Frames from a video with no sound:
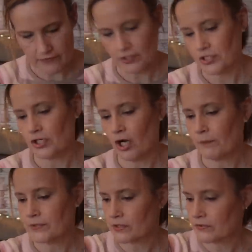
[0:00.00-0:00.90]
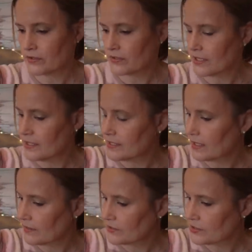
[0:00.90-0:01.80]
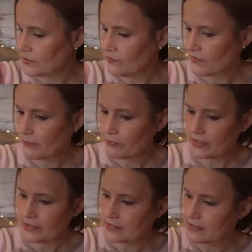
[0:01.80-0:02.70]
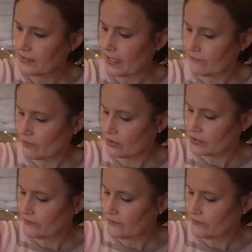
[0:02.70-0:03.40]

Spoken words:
for the shop. So these are the two fabrics that I've got